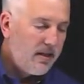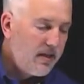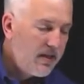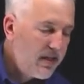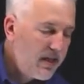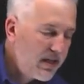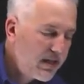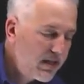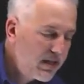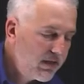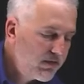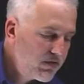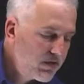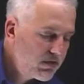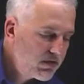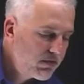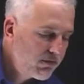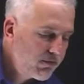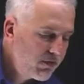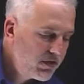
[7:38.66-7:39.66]
that gives
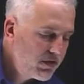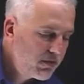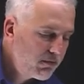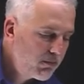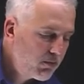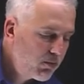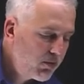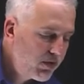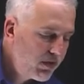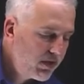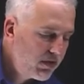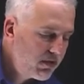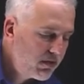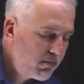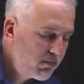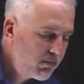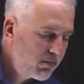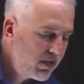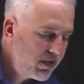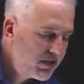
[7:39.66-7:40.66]
us a freezing point
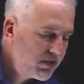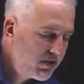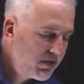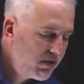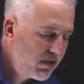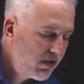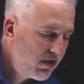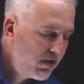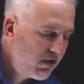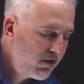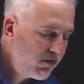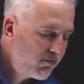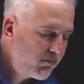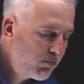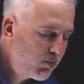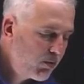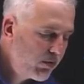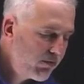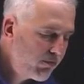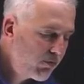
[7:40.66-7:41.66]
depression of
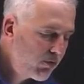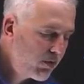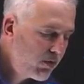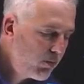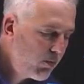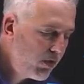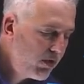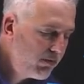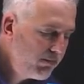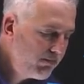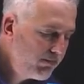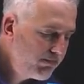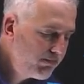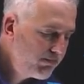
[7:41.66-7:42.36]
0.41